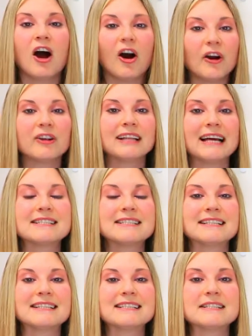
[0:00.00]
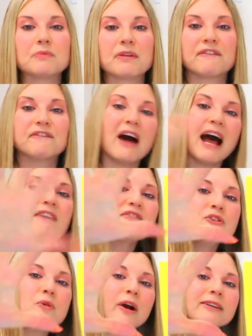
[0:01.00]
art lessons with five
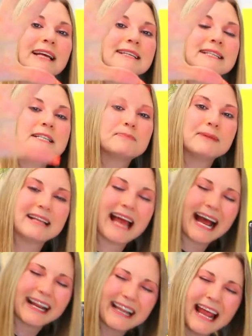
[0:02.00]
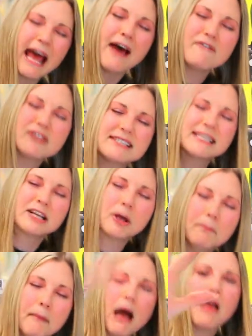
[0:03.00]
new art lessons being added every
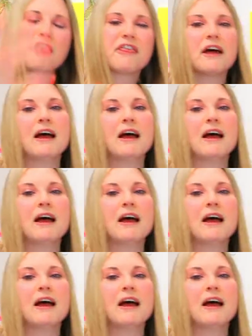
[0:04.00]
single month